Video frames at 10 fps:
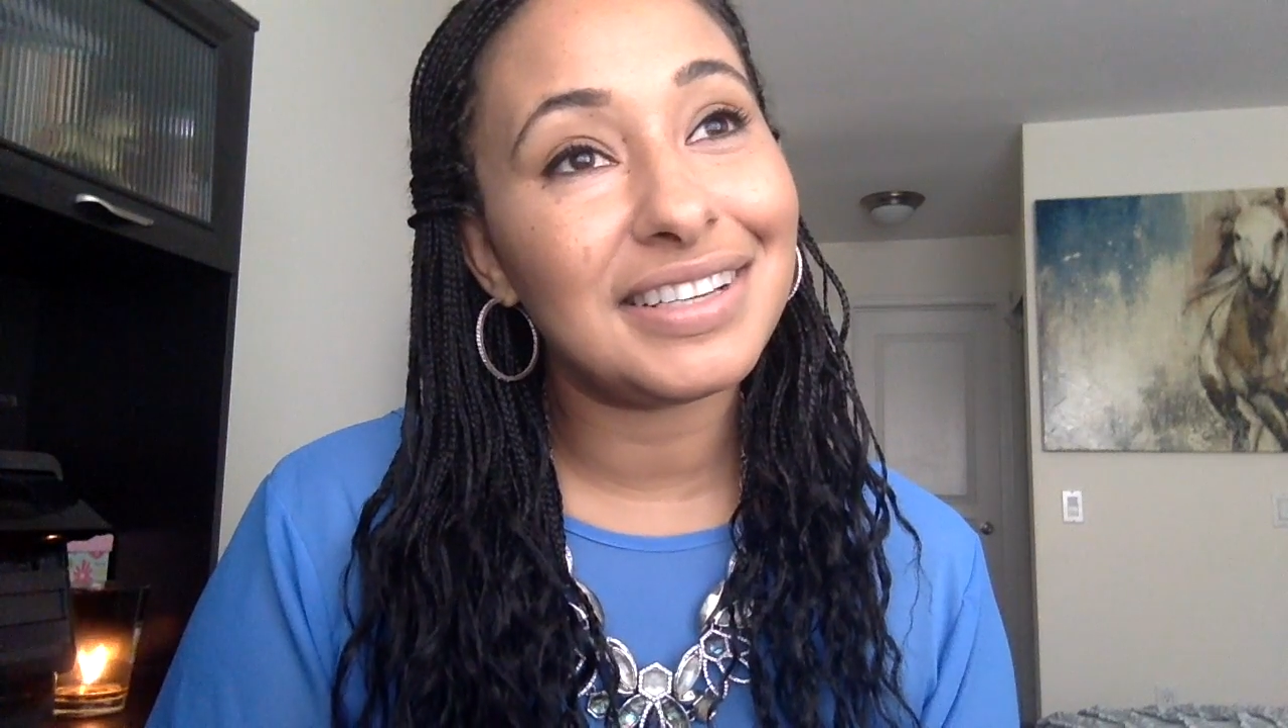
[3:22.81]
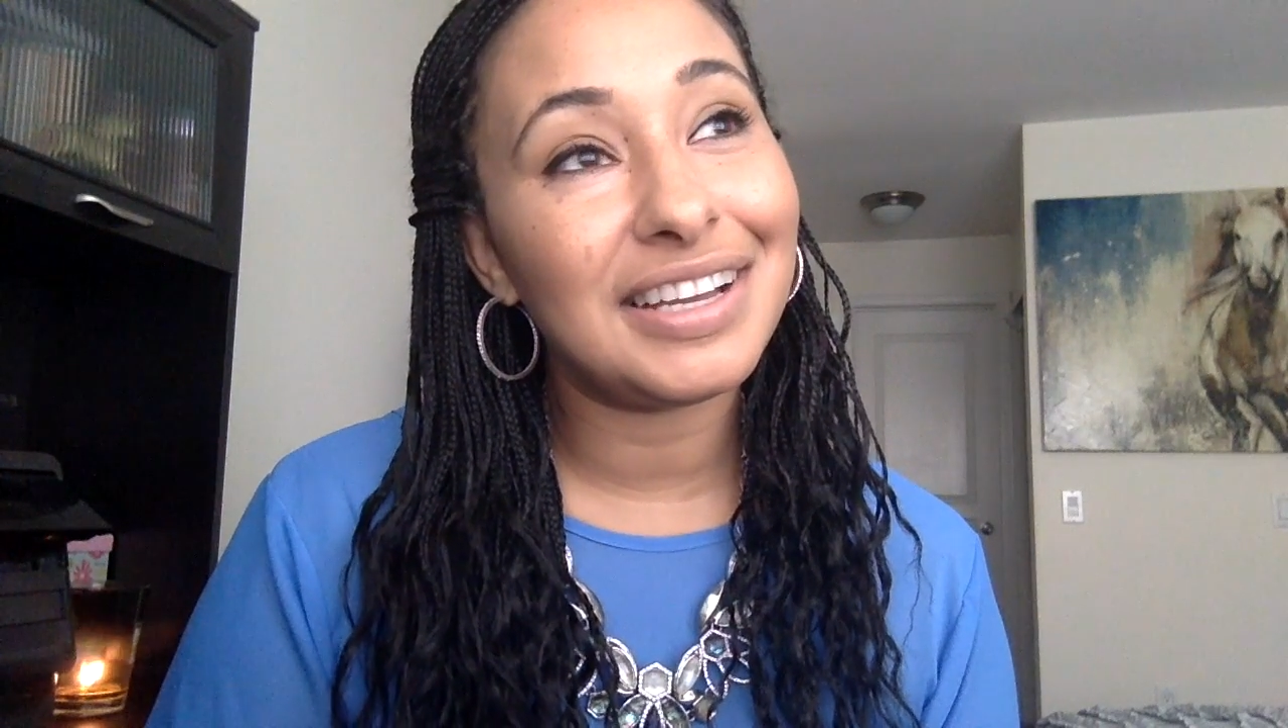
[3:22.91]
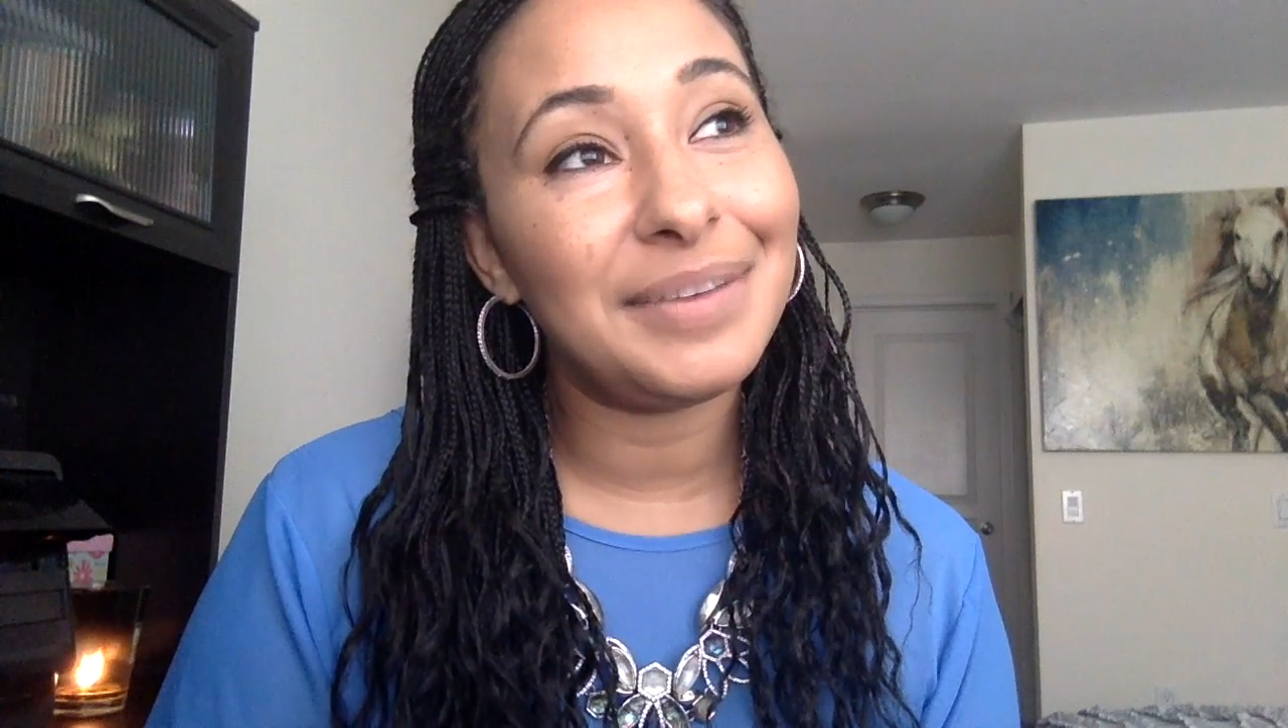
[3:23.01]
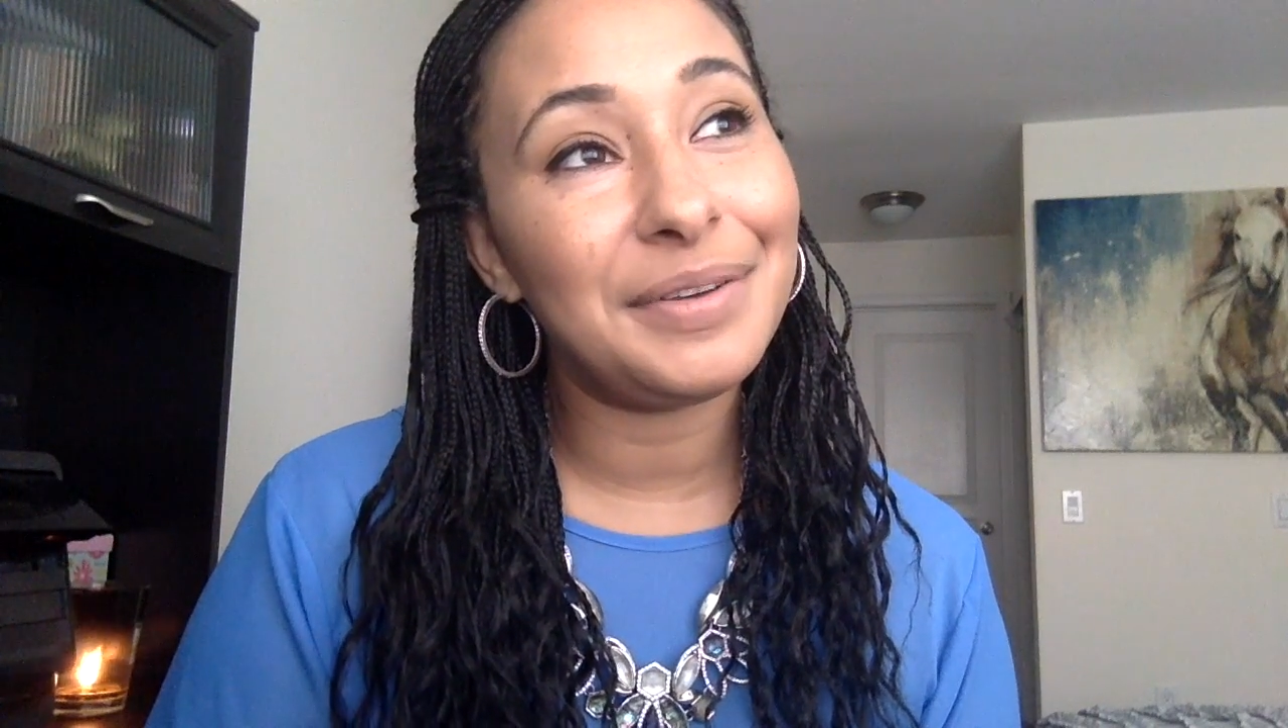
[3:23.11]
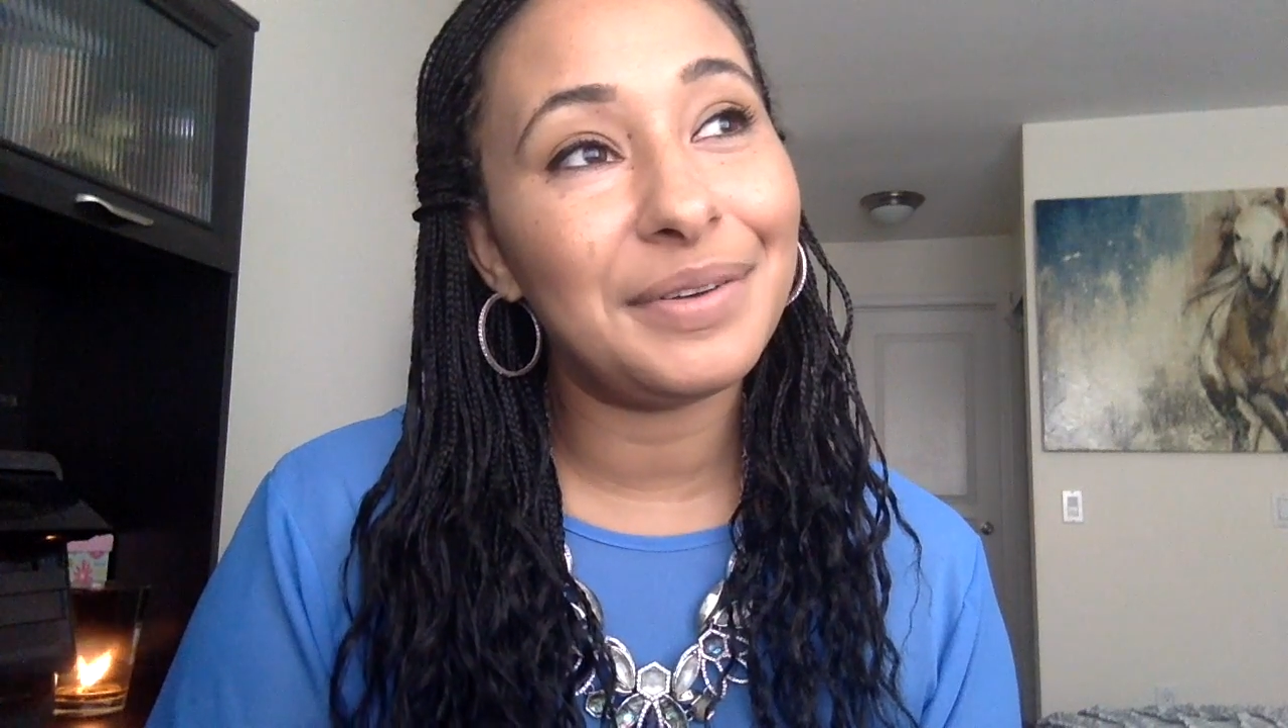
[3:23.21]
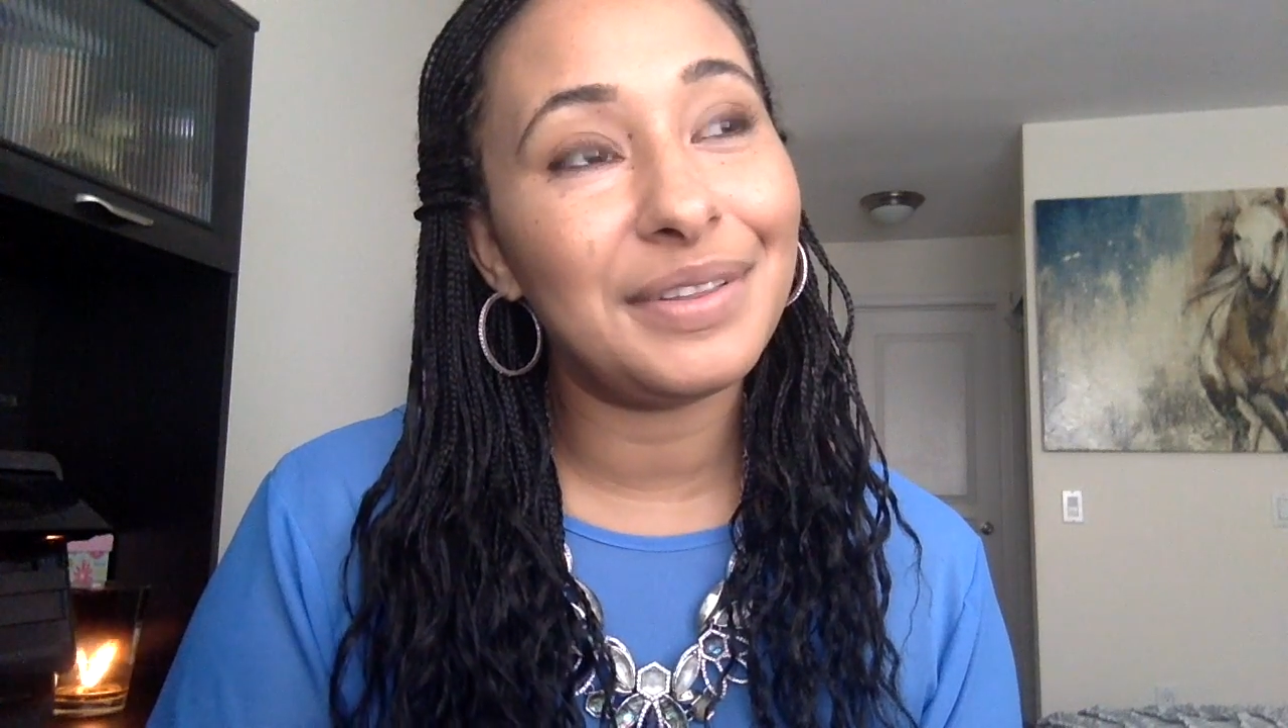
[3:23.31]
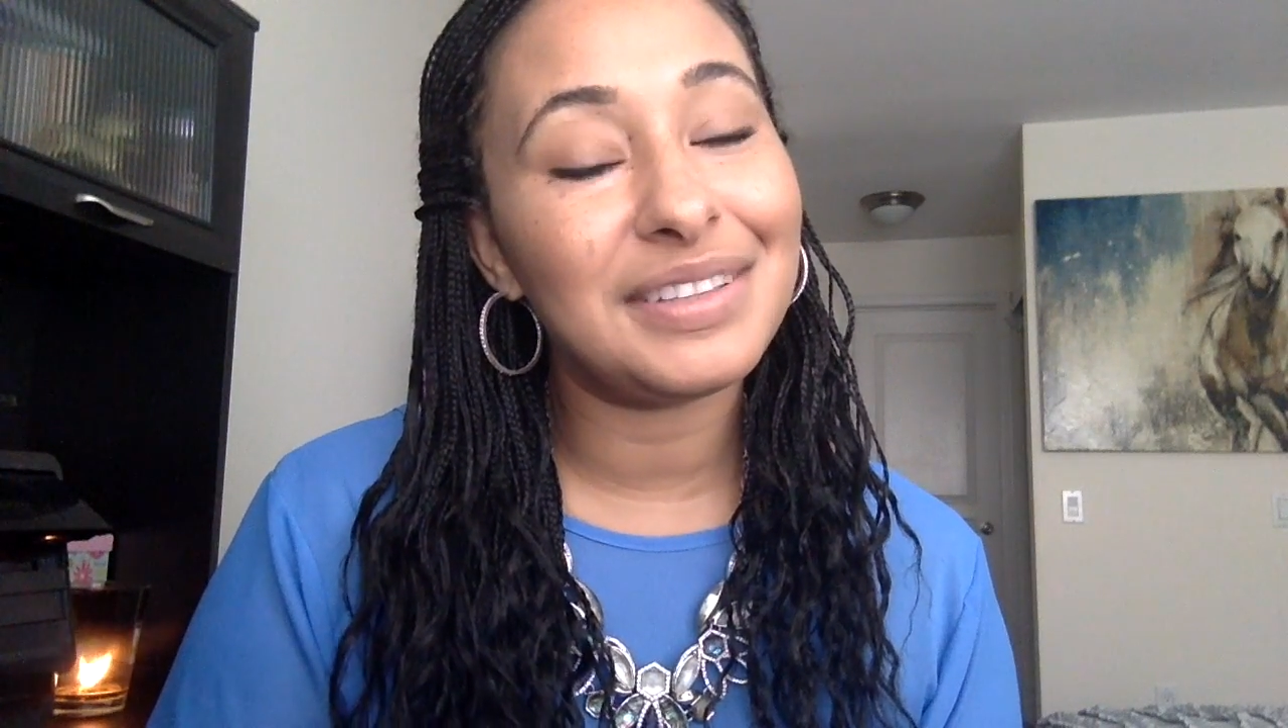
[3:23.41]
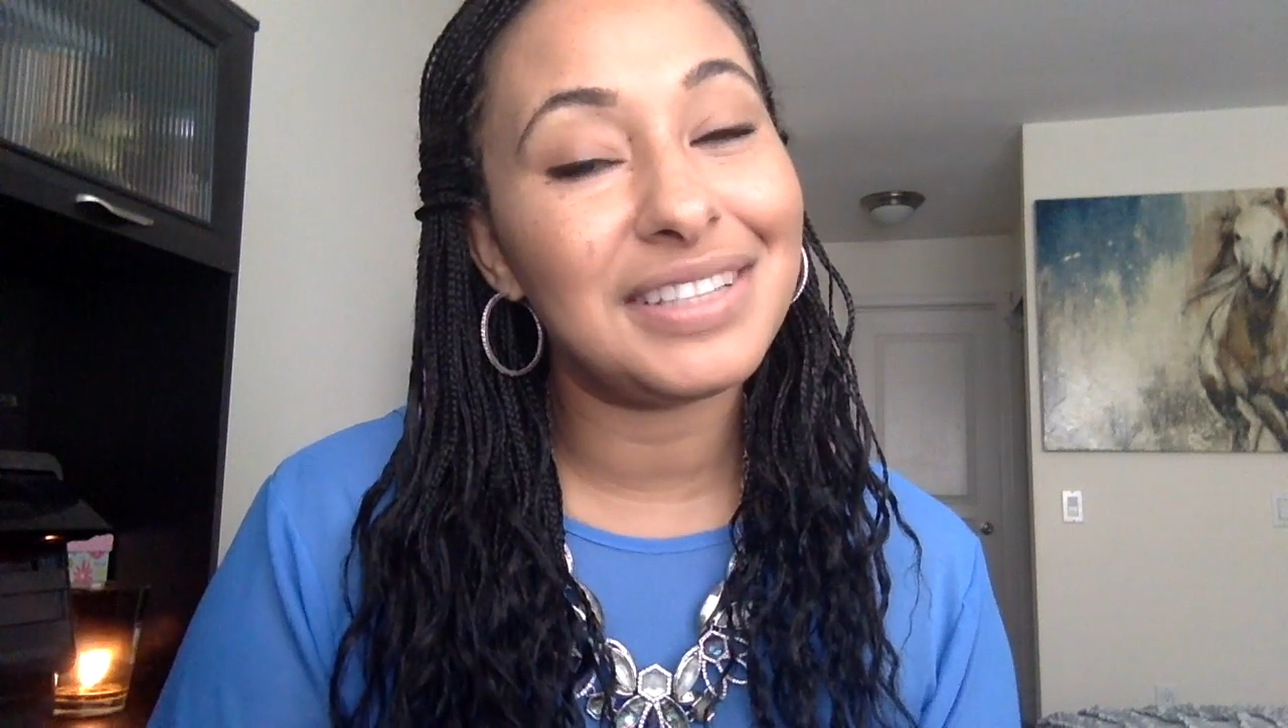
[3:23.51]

going to be one of those